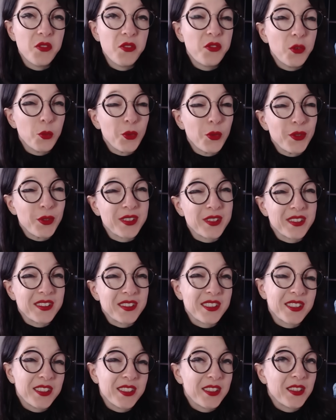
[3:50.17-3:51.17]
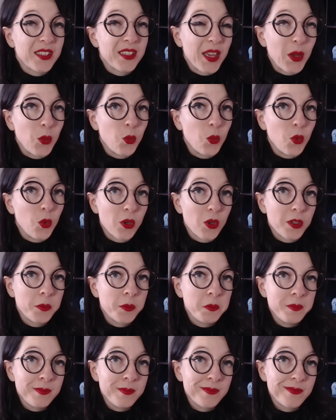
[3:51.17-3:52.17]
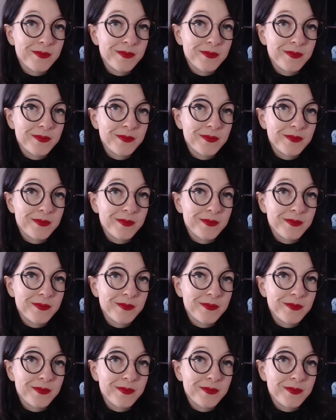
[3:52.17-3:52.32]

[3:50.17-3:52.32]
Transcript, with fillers: if you want to consider that warm.